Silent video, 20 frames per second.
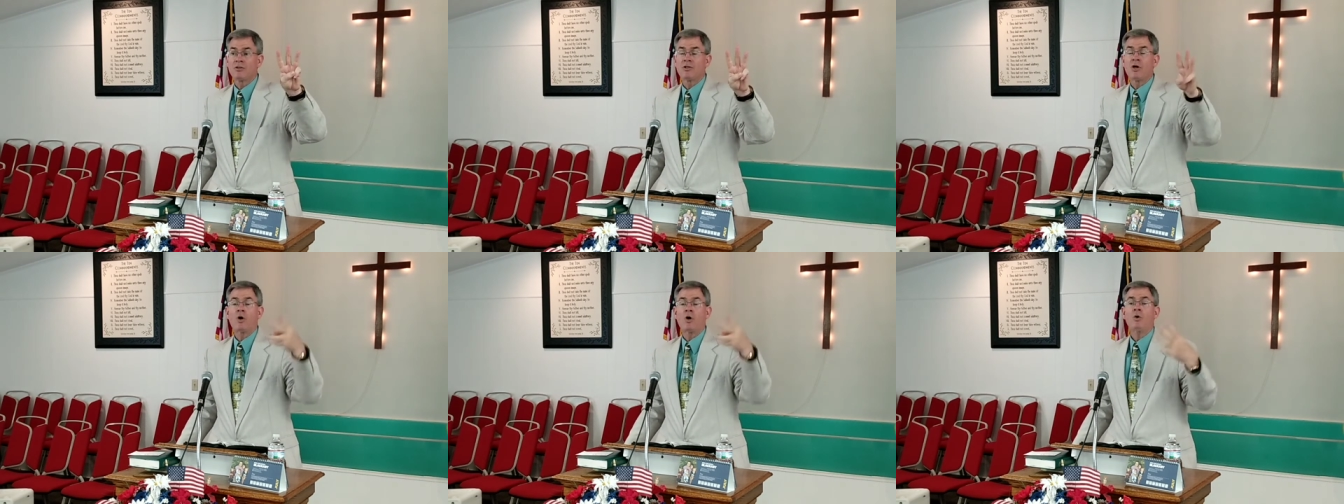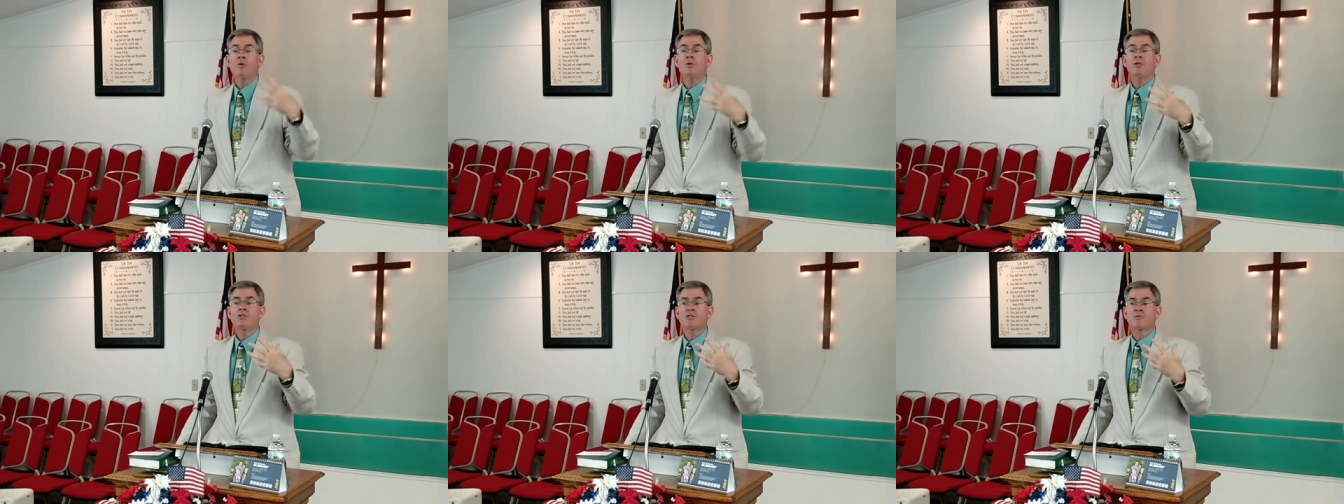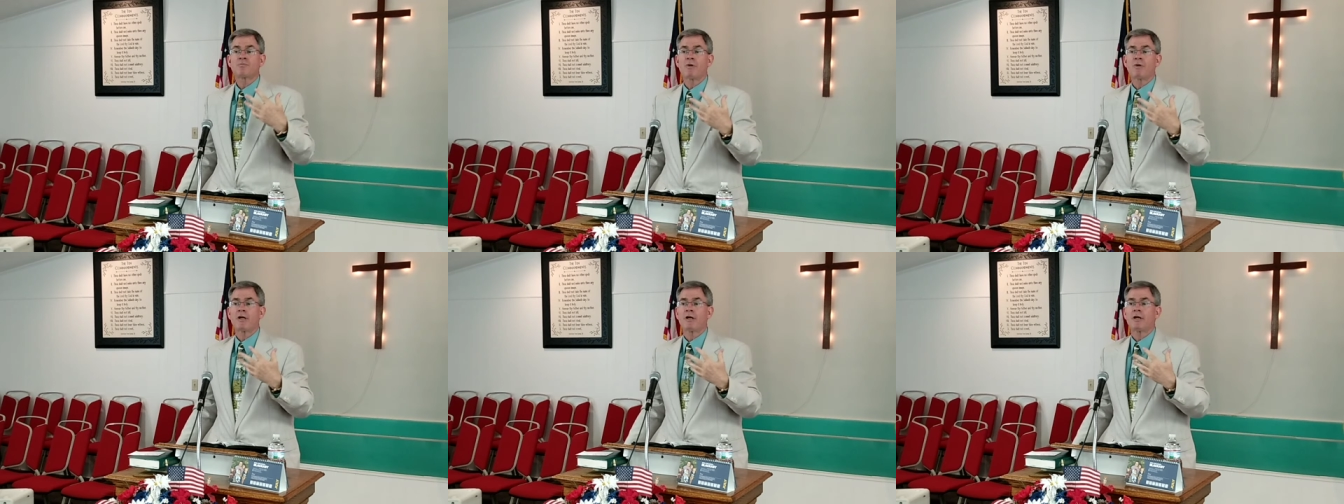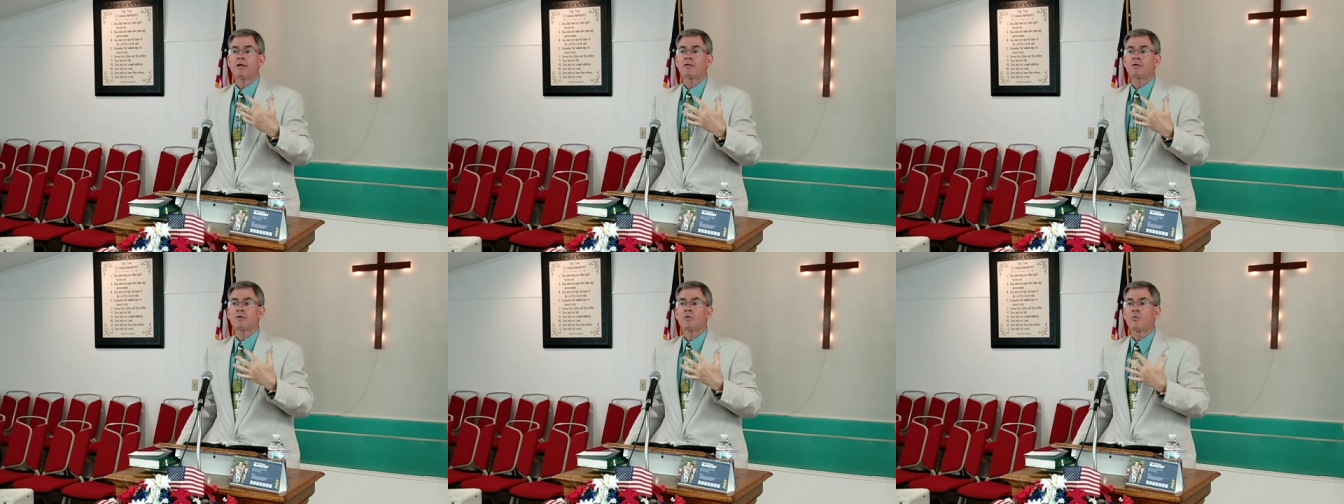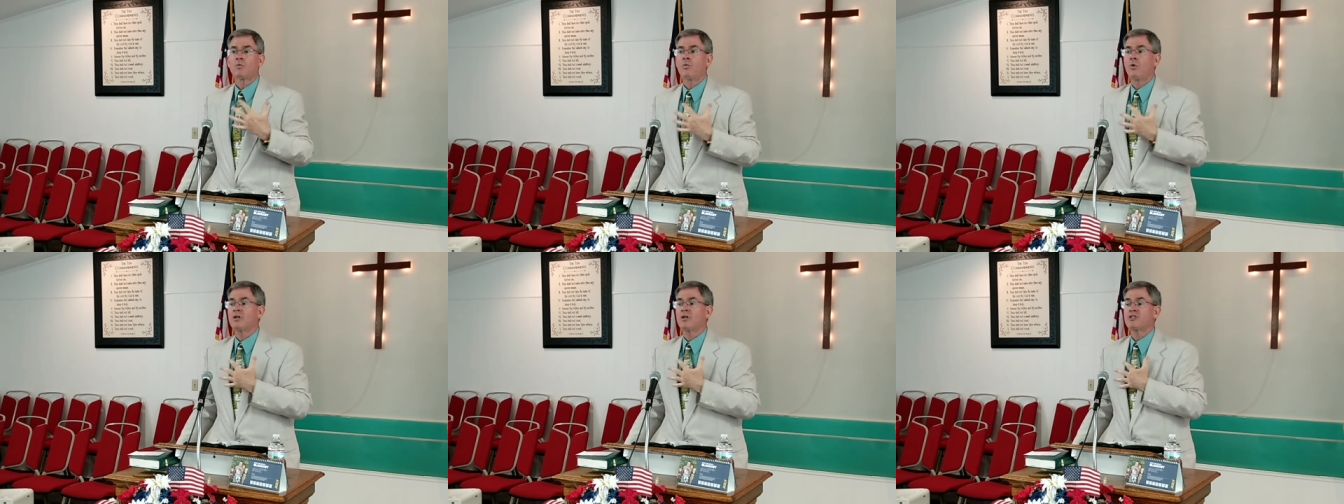The Holy Spirit
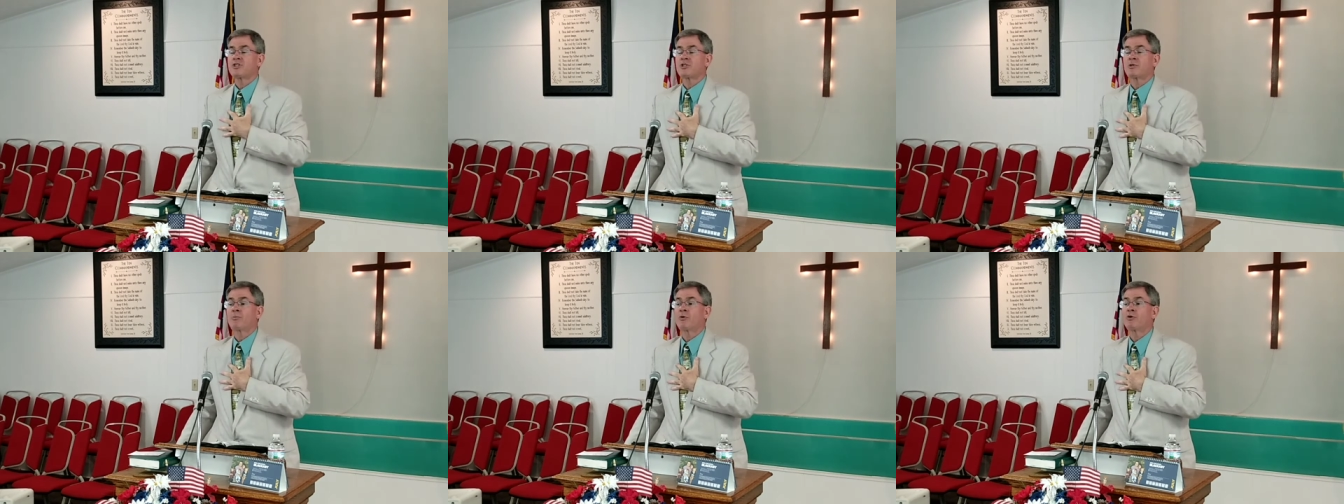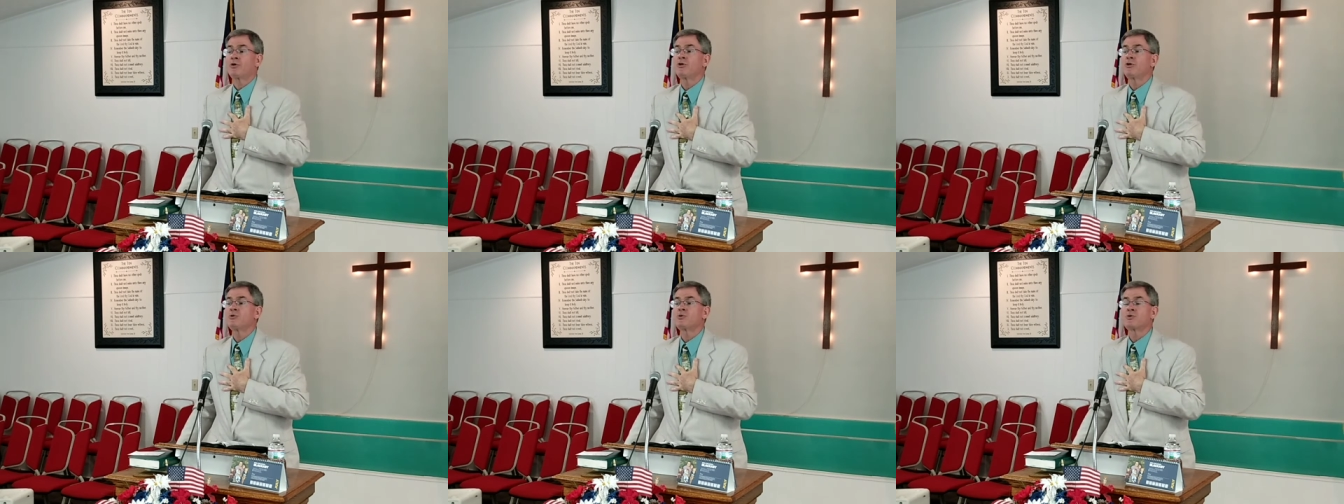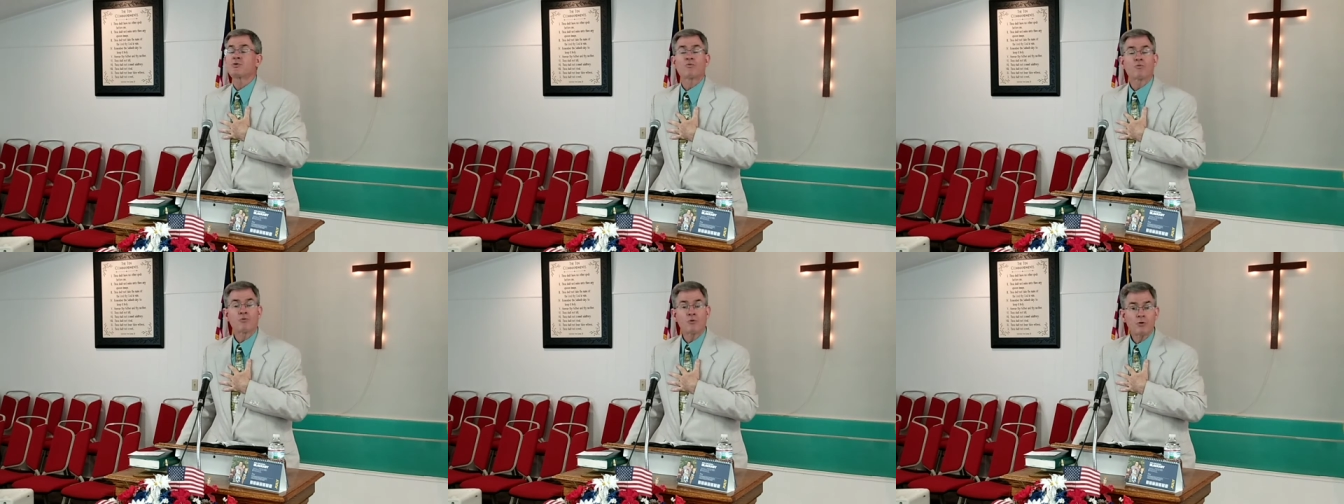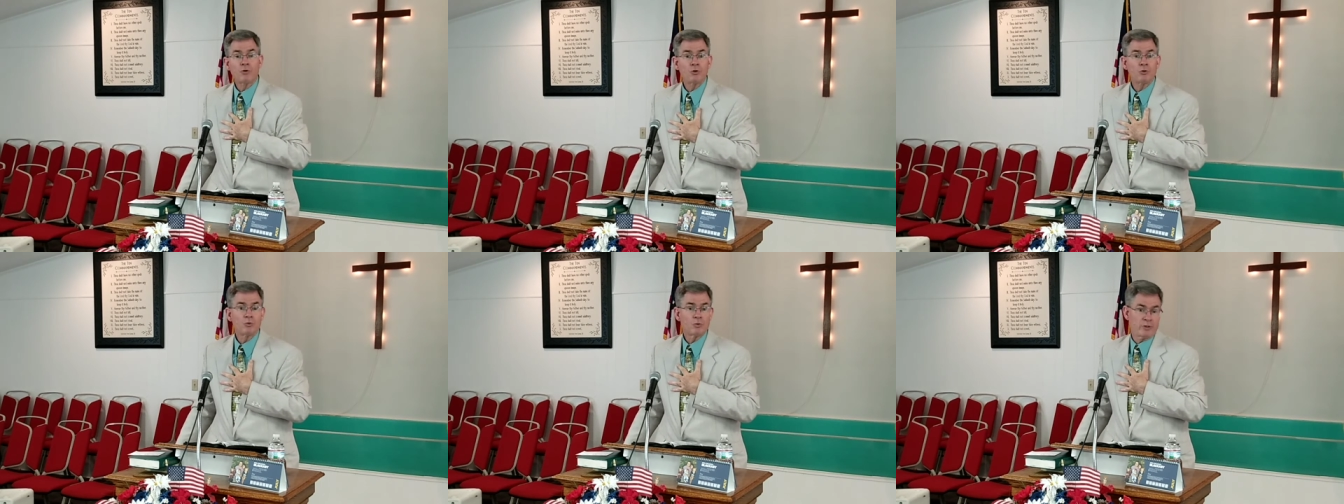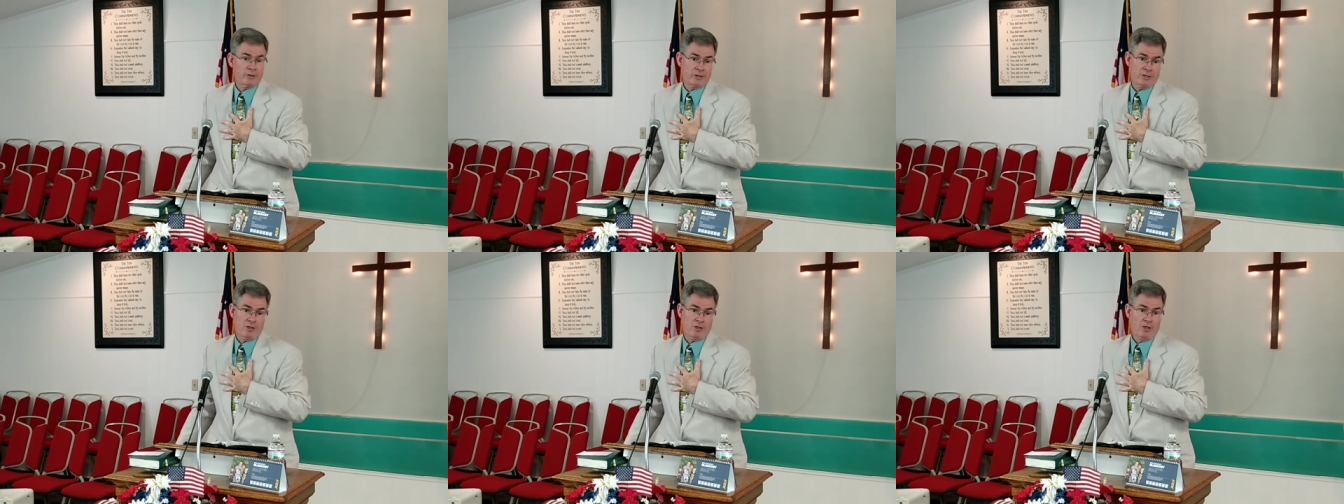wants to produce fruit
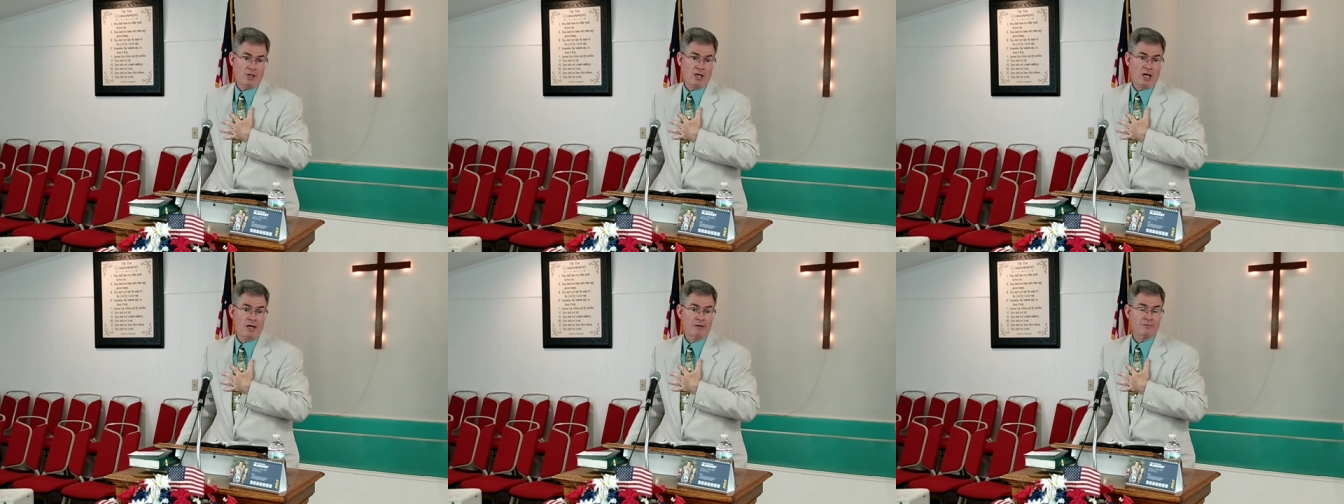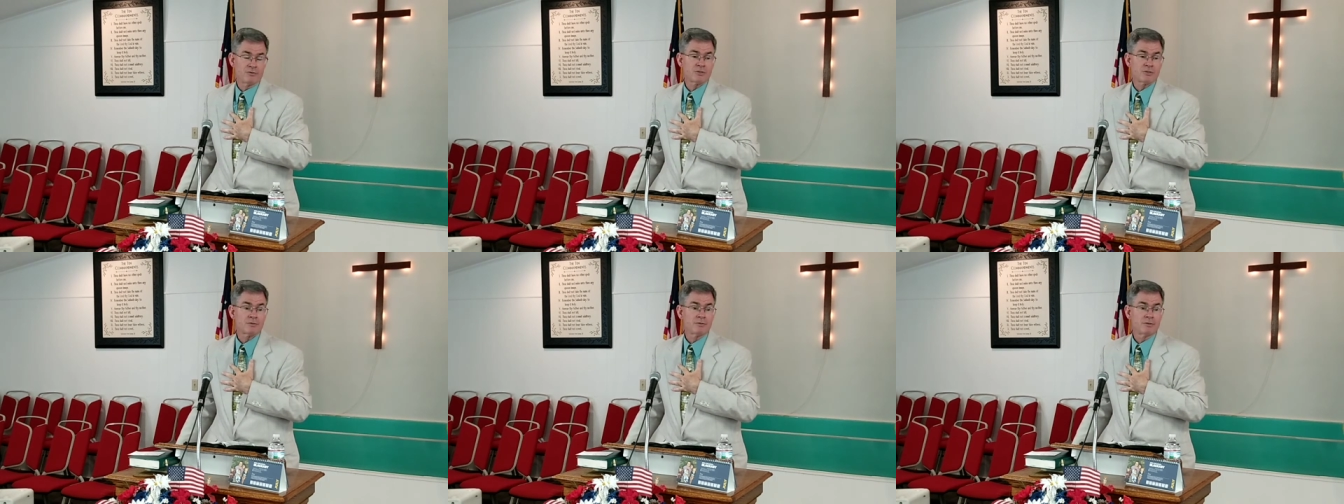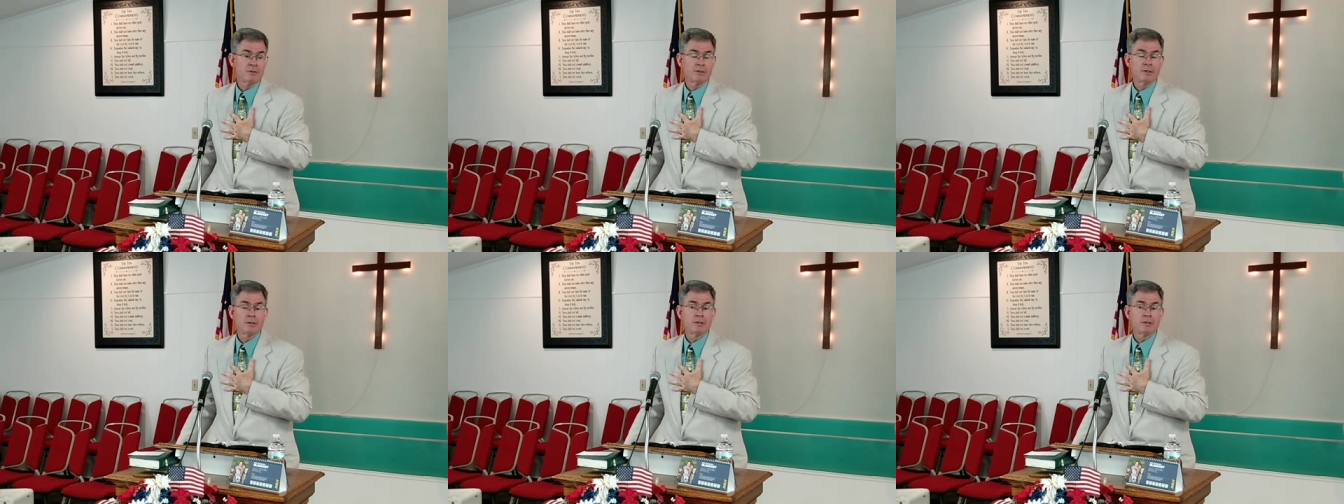within our lives